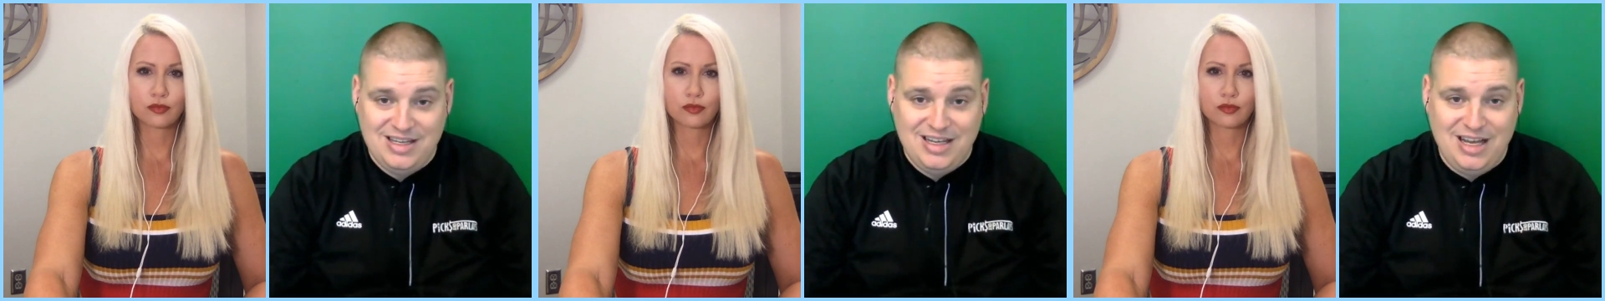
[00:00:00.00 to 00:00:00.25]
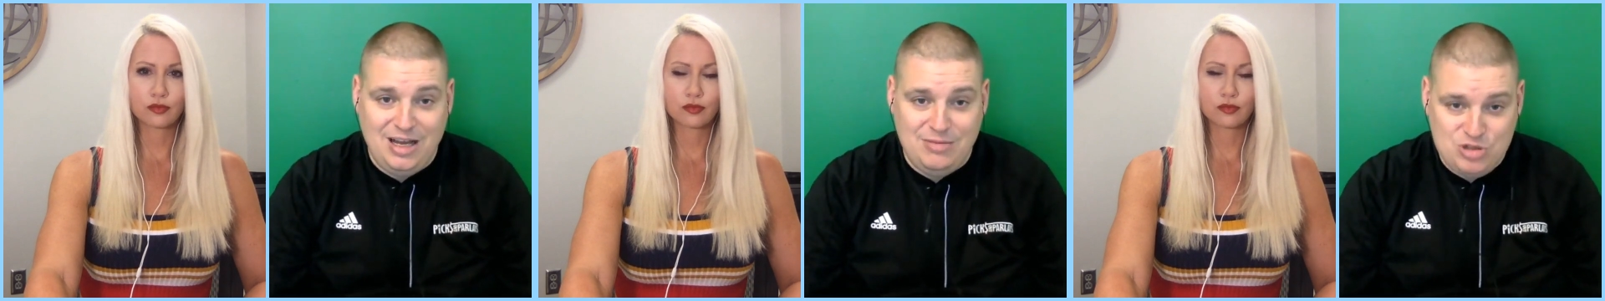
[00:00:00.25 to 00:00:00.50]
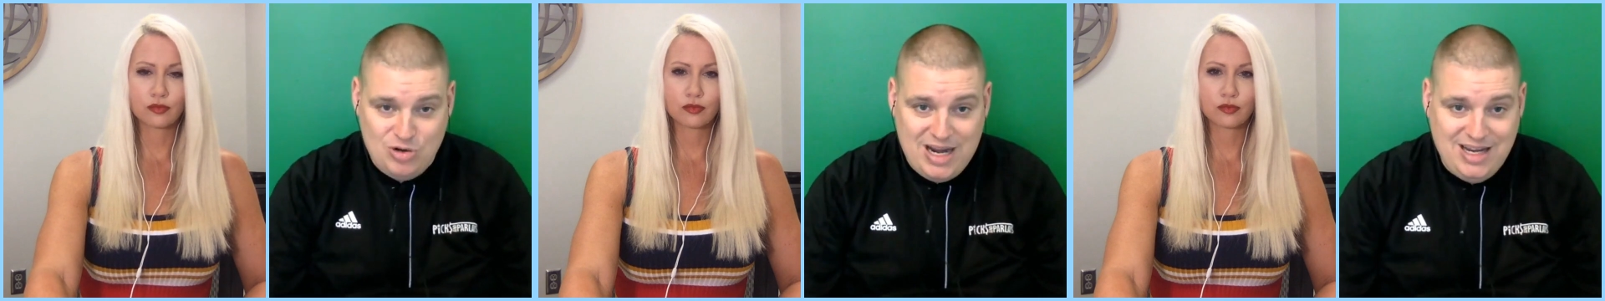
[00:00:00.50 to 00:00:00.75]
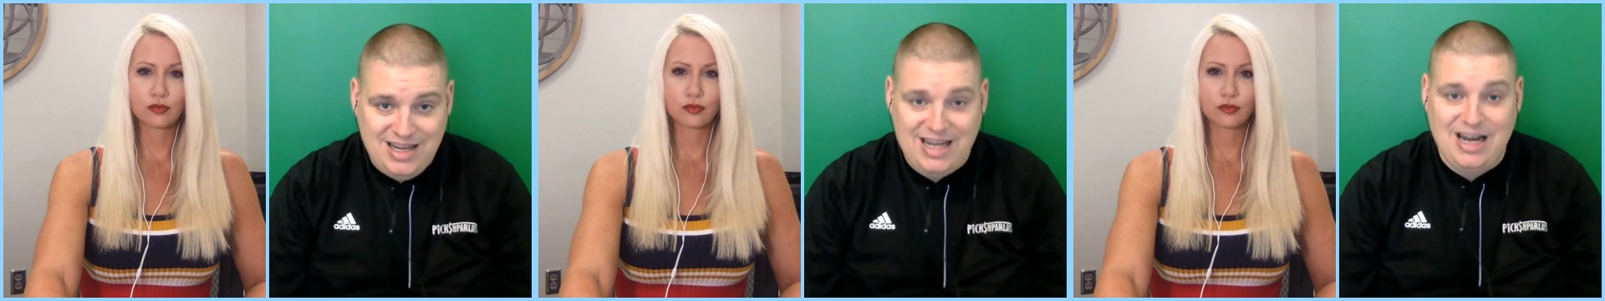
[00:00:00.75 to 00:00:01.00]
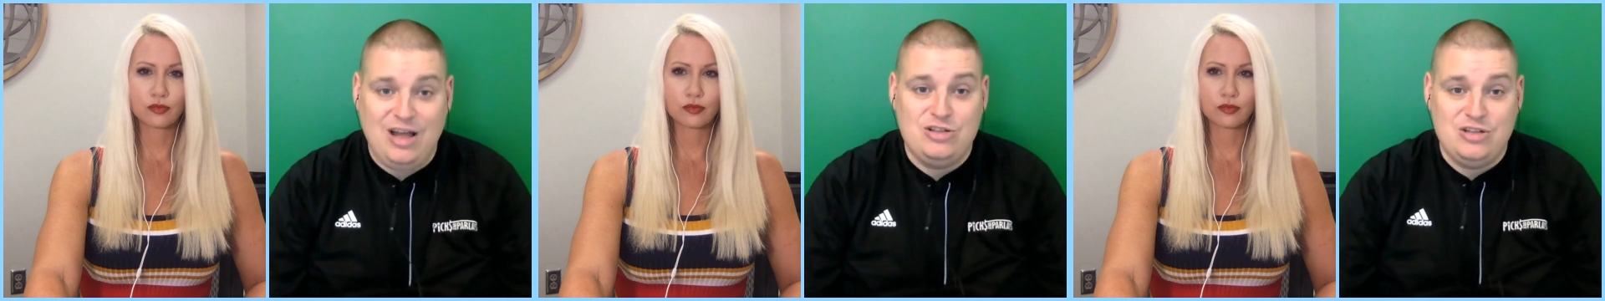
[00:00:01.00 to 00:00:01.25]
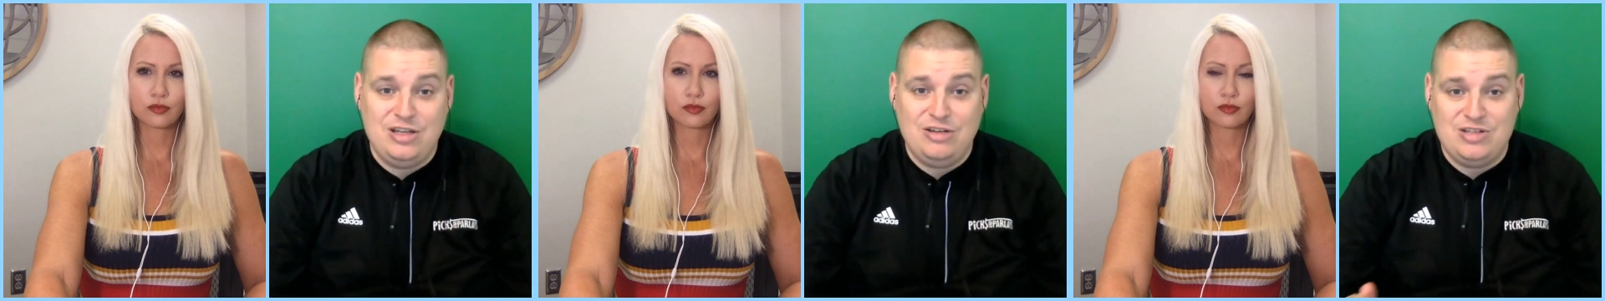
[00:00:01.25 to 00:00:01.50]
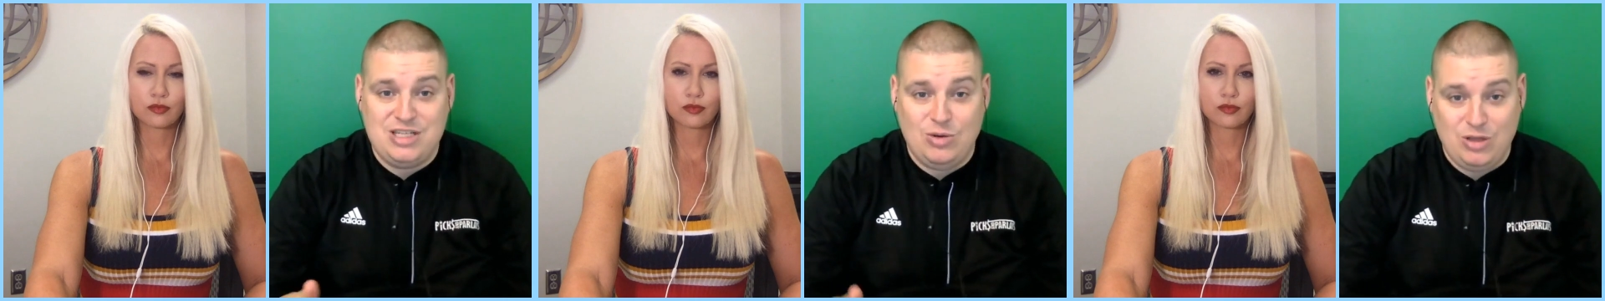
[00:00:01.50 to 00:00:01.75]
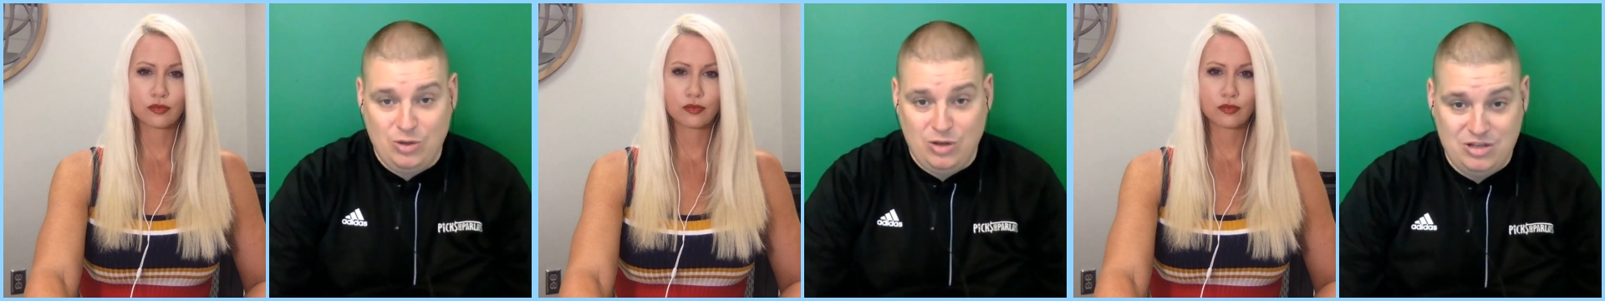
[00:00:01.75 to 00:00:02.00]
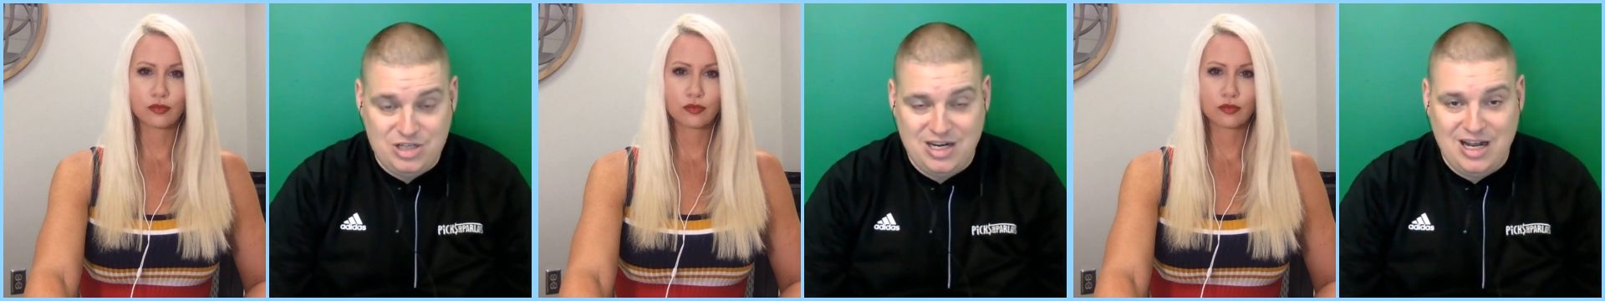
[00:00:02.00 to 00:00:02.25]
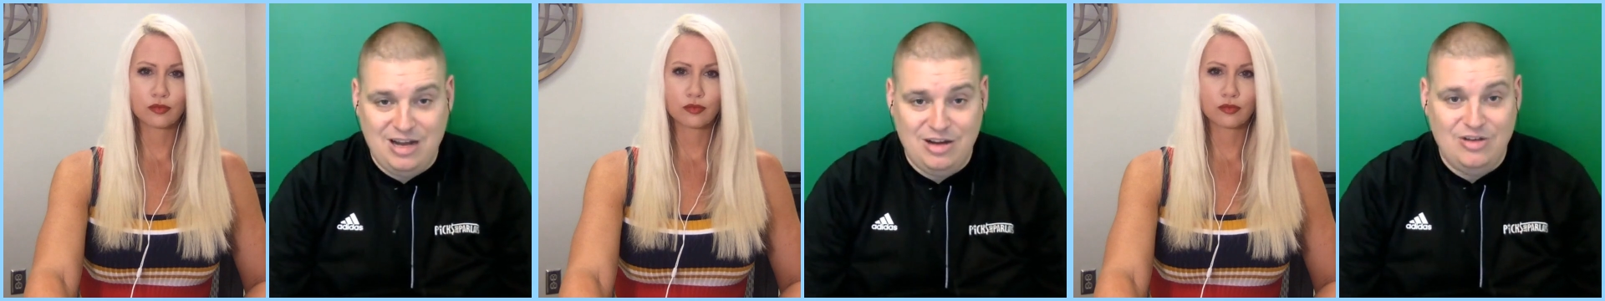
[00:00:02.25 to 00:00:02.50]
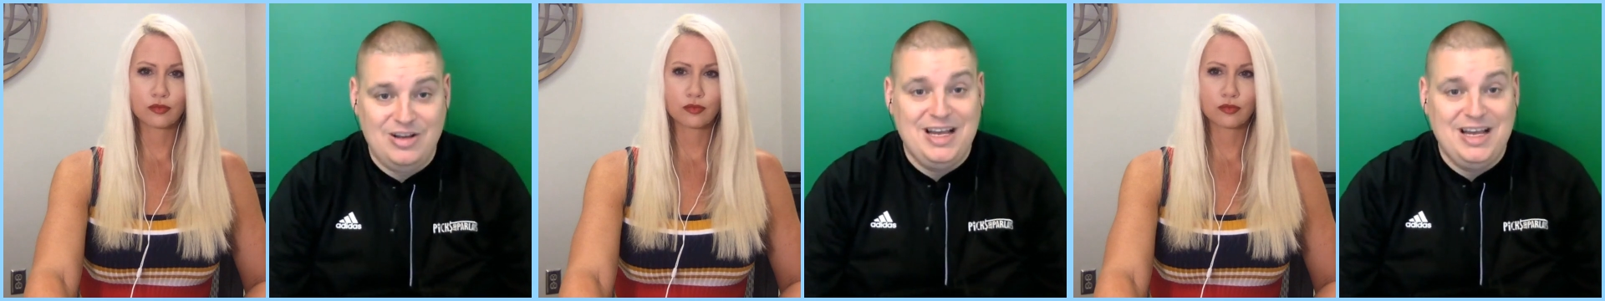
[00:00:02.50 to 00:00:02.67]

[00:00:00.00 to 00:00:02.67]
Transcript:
Speaker 1: um, Drake, and I also think you're going to see it with Loyola Chicago,